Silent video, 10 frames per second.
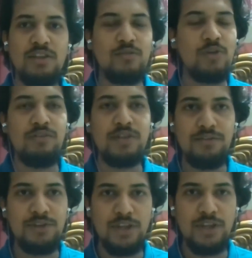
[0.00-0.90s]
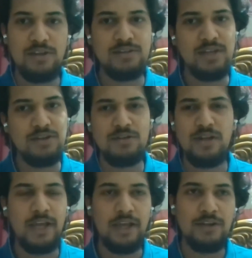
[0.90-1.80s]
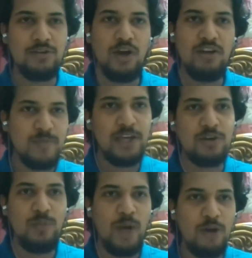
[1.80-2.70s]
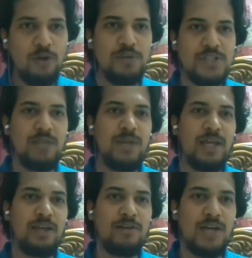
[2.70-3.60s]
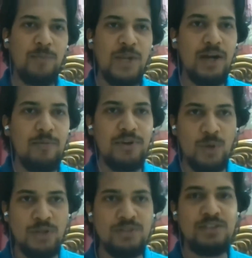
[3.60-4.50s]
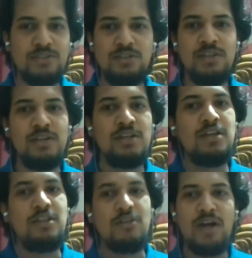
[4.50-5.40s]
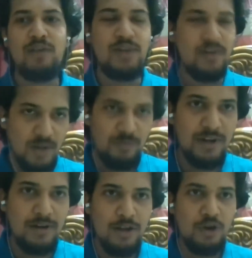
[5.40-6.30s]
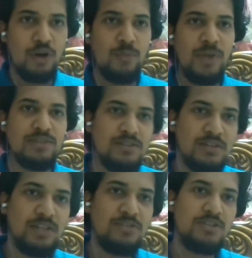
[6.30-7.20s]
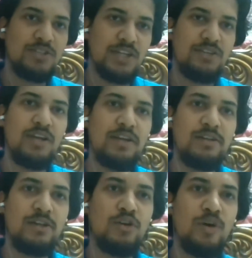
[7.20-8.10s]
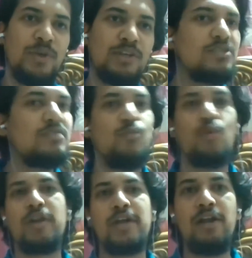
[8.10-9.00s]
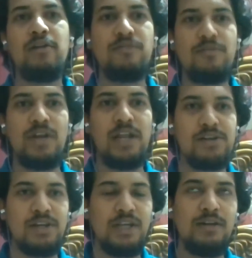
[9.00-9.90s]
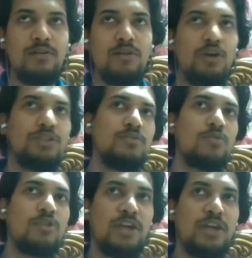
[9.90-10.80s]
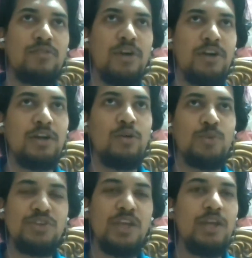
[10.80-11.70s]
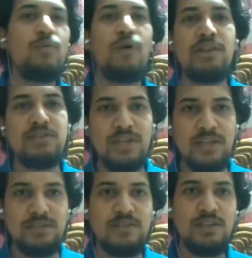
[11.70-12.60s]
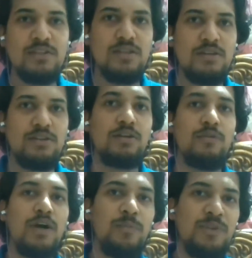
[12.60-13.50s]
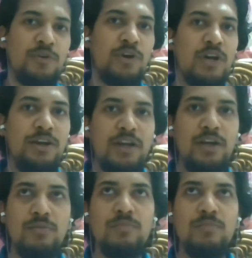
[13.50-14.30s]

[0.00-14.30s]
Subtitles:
to cover everything in this session. Like you have micro macro, which I'll be like coupling up in one session. You have developmental economics, international trade related economics, what kind of like trade causes what kind of country to proceed, what is the necessary requirements for a country to